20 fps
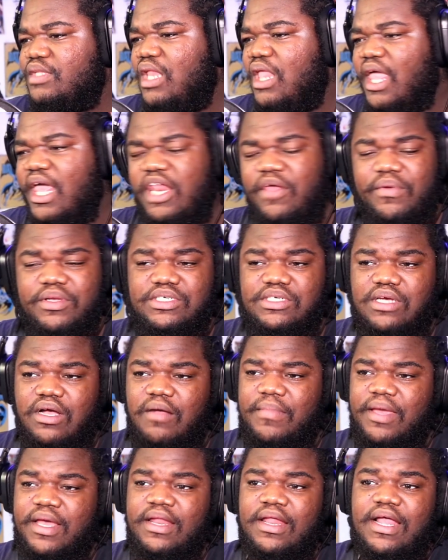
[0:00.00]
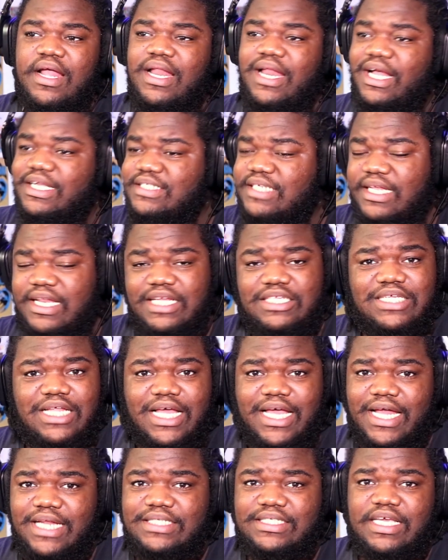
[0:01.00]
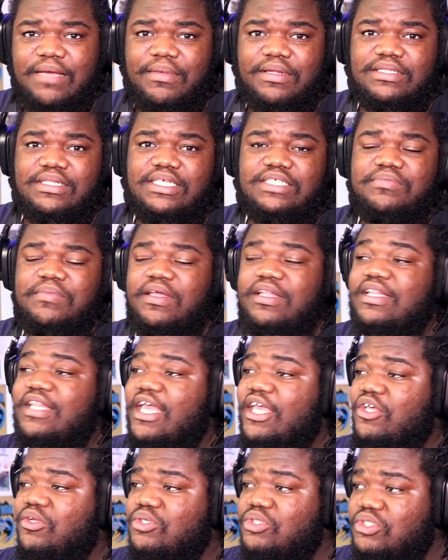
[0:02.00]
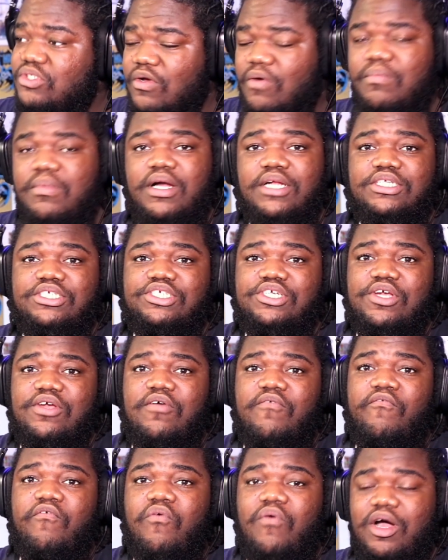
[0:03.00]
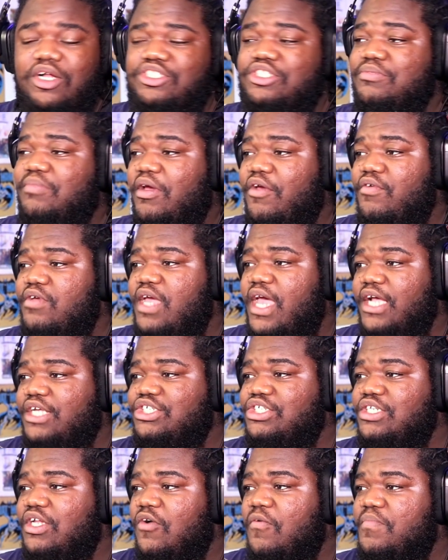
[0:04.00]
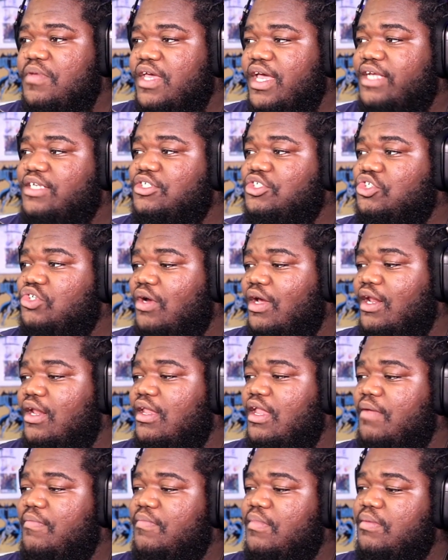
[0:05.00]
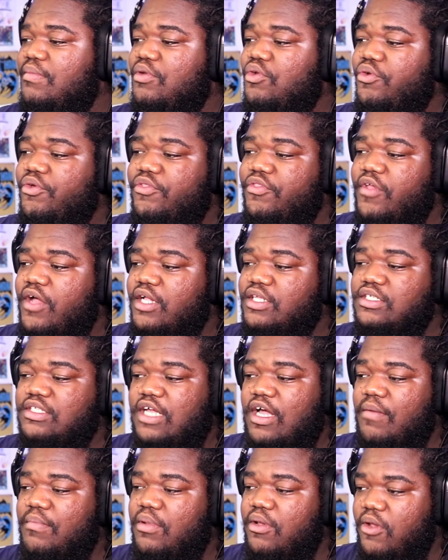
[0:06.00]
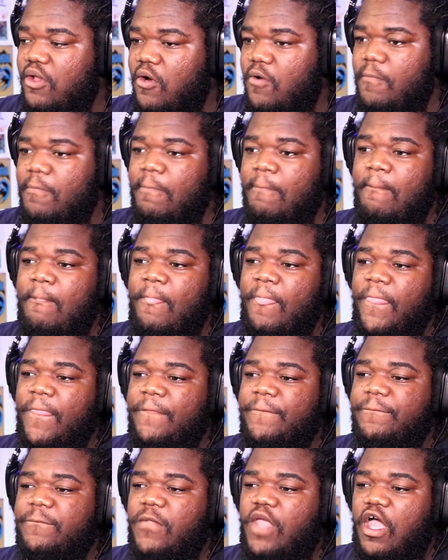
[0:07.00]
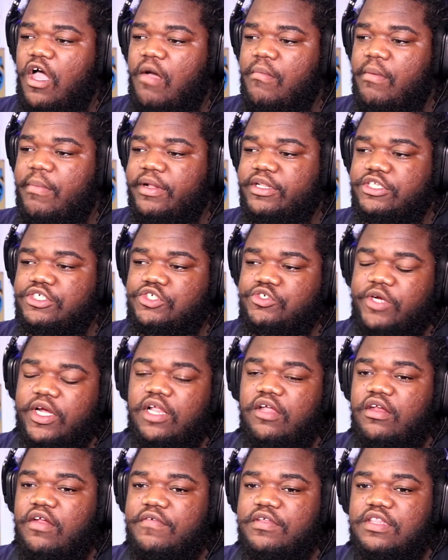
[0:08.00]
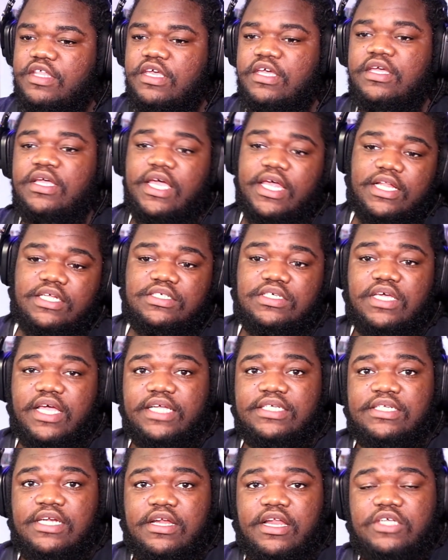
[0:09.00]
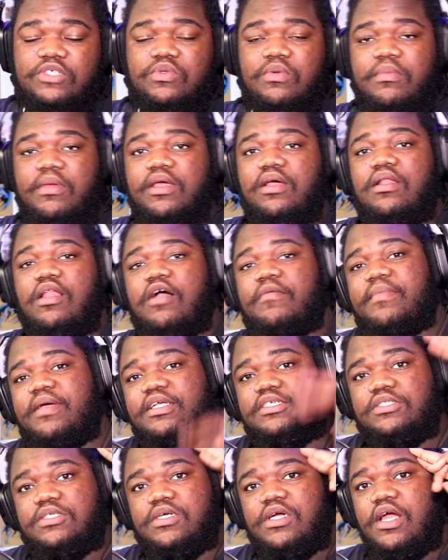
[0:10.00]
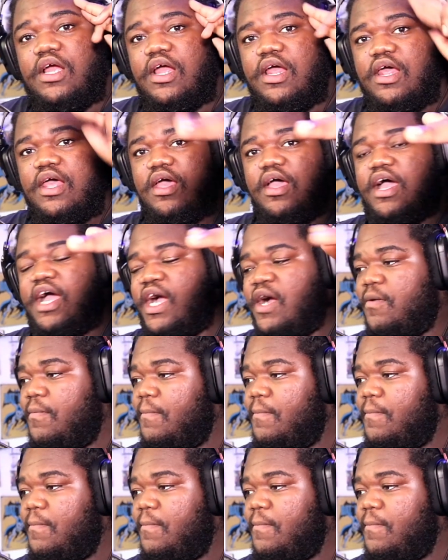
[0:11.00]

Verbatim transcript: anyways y'all man that's it that's all i gotta say about this man thank you so much for watching my reaction i hope you guys enjoyed it let, let me know your thoughts down below um about this trailer and everything and i'll see you guys in the next one man clockmaster out